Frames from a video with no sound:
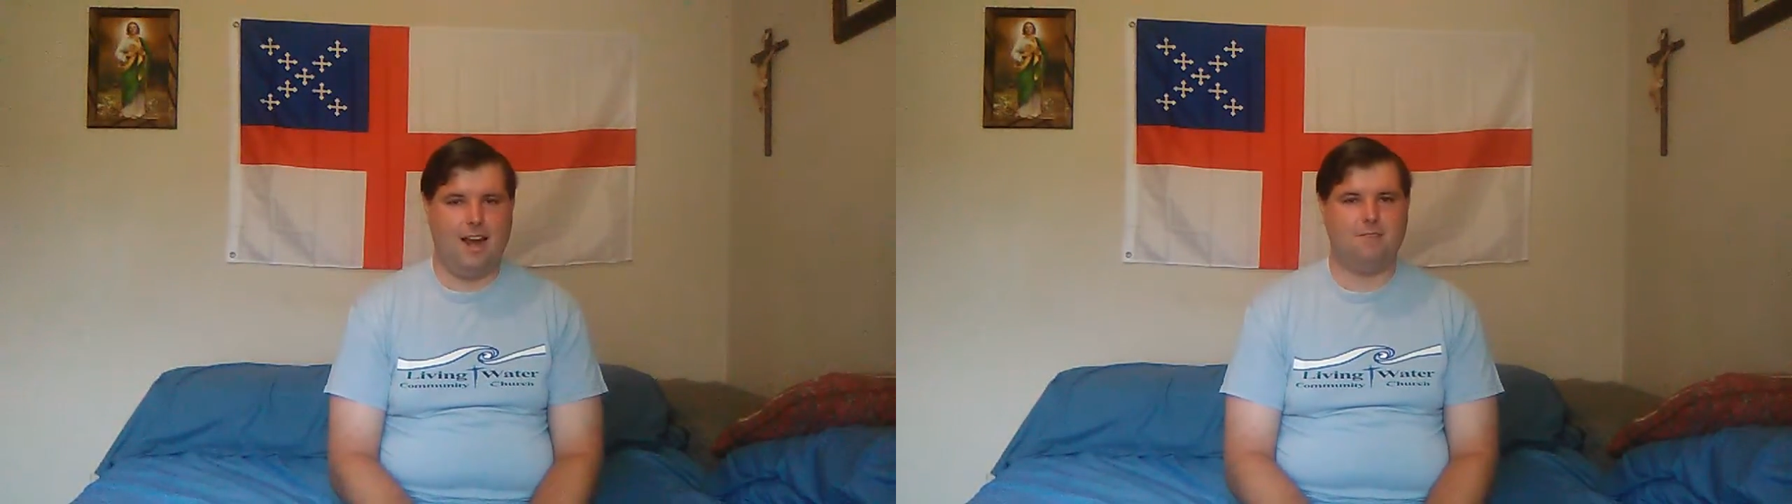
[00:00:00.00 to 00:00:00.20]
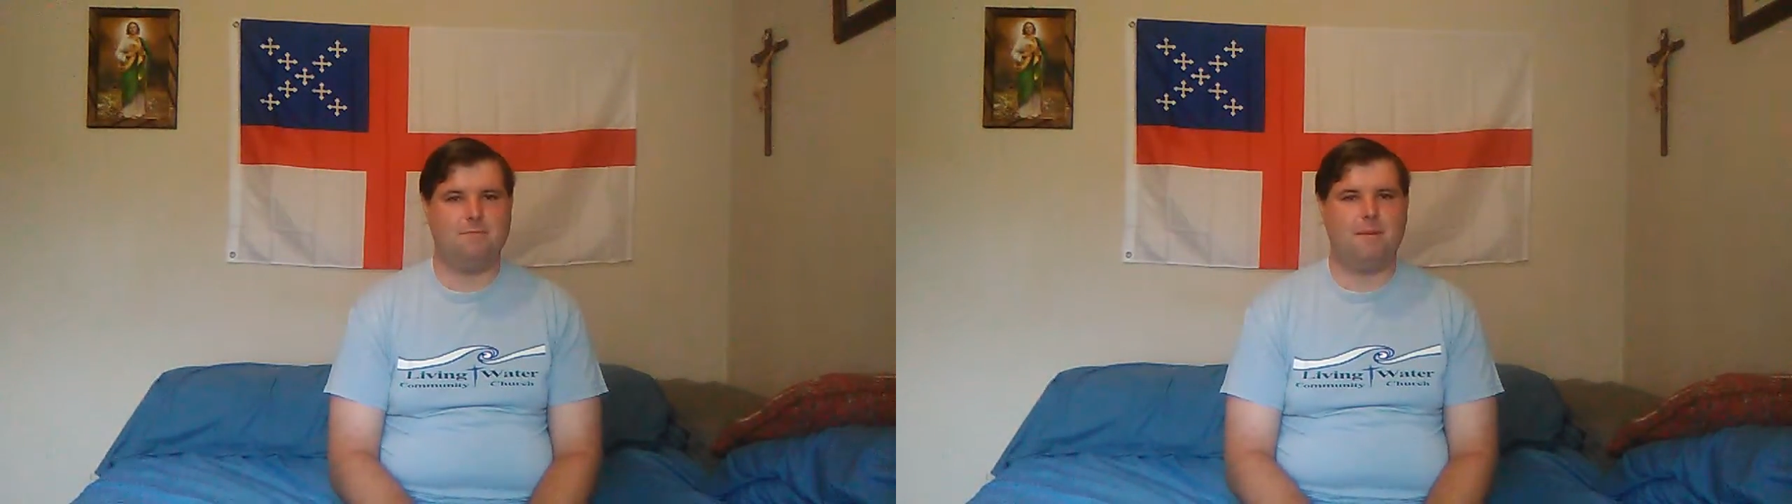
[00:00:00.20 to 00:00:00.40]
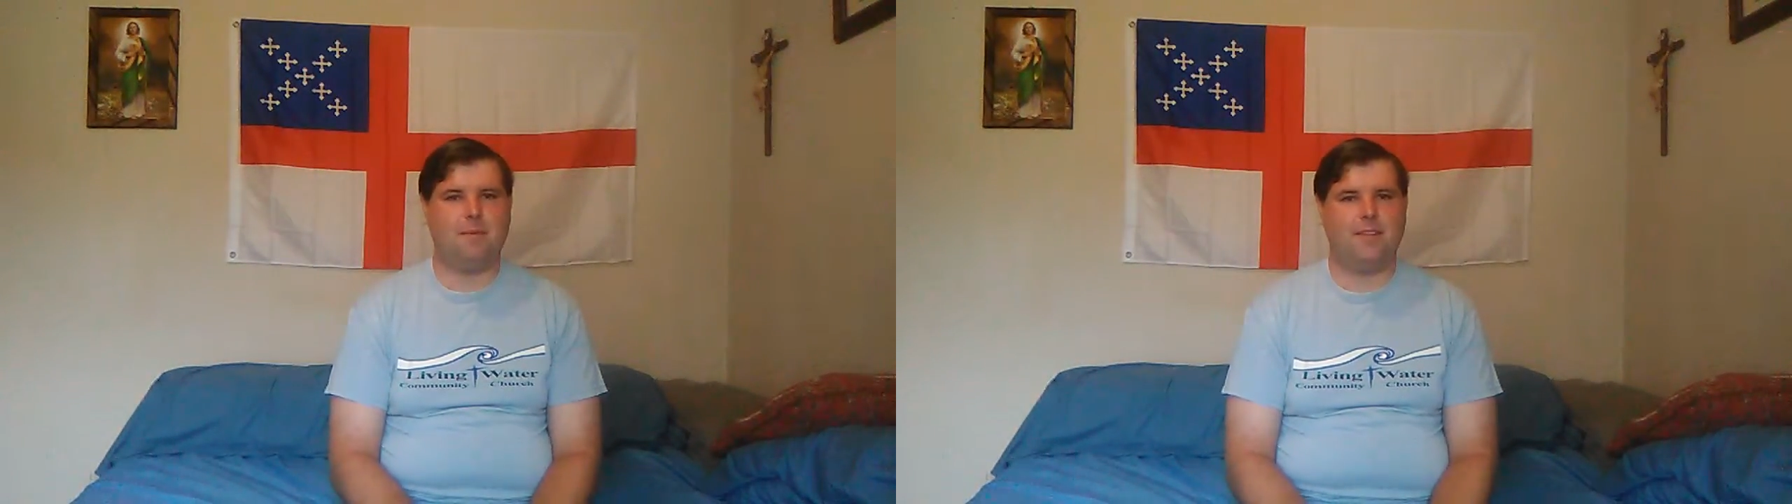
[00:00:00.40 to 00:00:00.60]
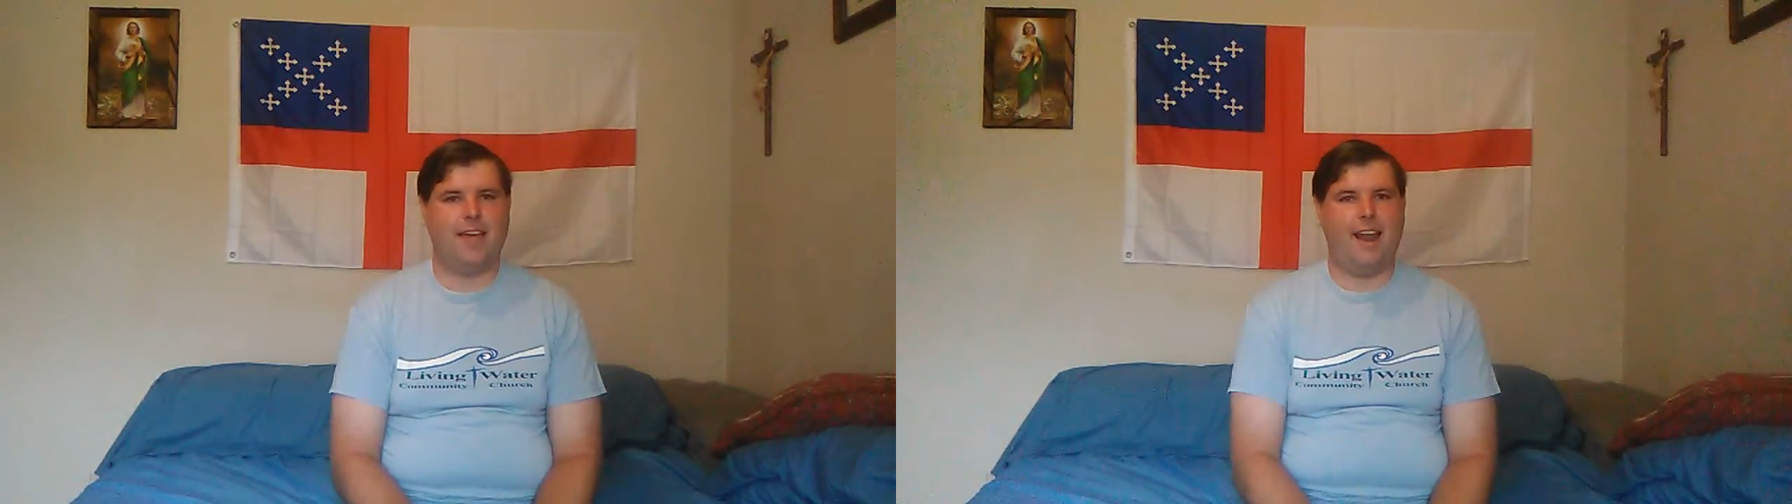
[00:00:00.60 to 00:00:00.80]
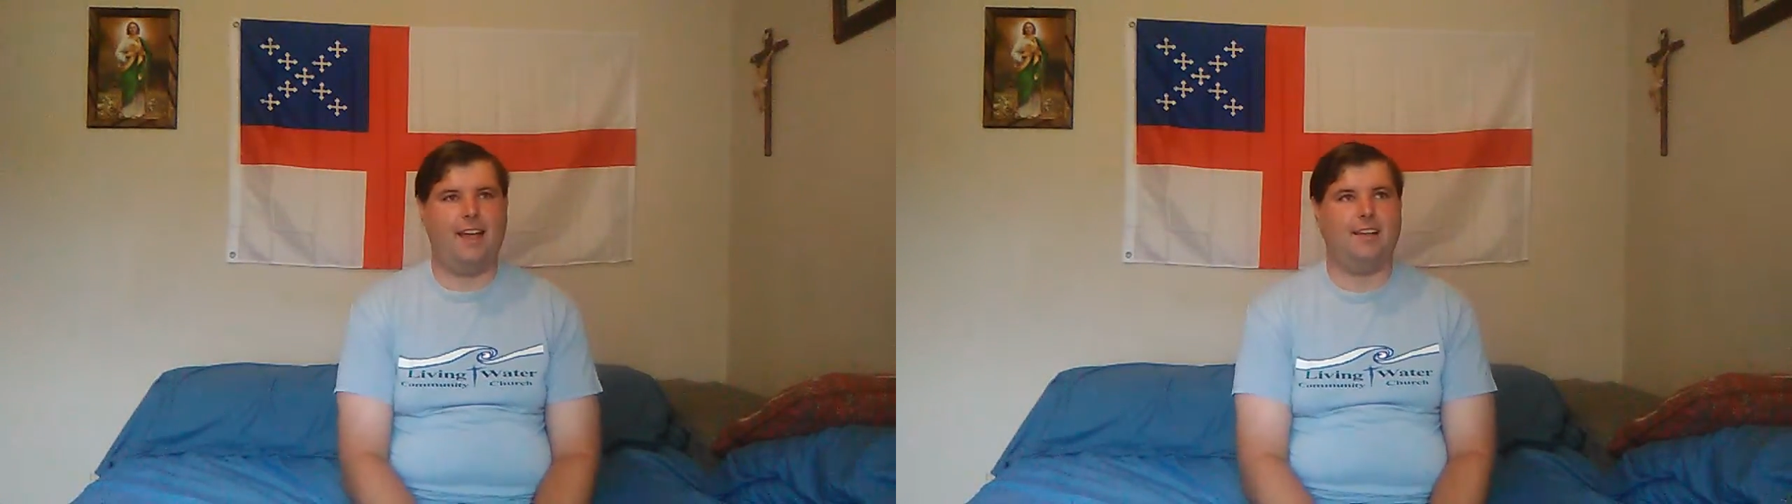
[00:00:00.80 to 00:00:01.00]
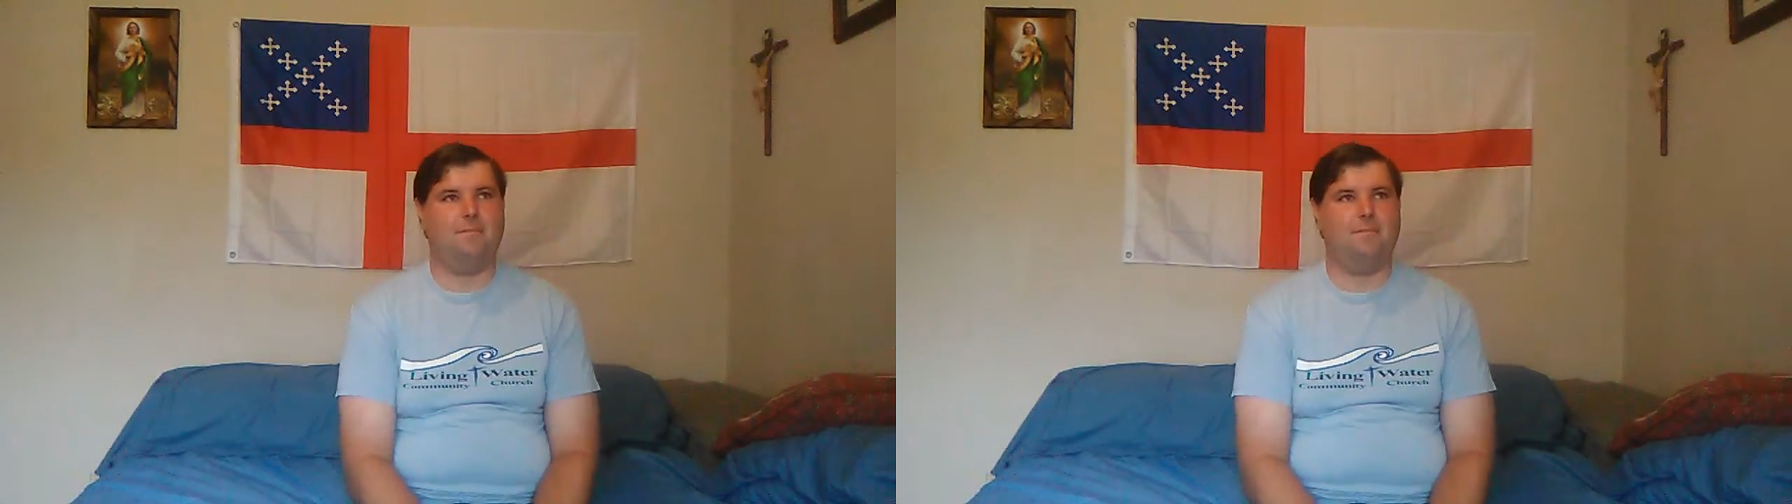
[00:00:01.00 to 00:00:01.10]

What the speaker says: I remember that